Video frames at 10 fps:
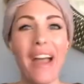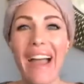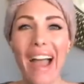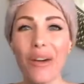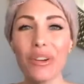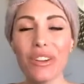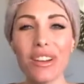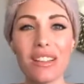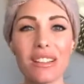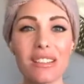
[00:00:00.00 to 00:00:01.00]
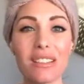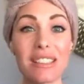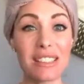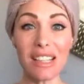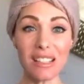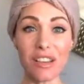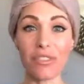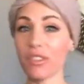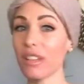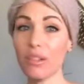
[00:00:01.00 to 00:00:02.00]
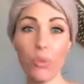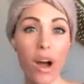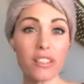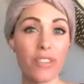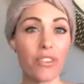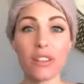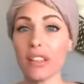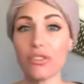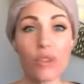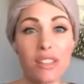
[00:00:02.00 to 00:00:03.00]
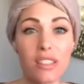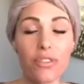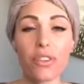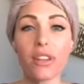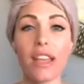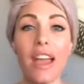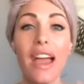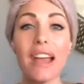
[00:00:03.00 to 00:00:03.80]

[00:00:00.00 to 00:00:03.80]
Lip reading: How are you gonna sit differently, walk differently, dress differently,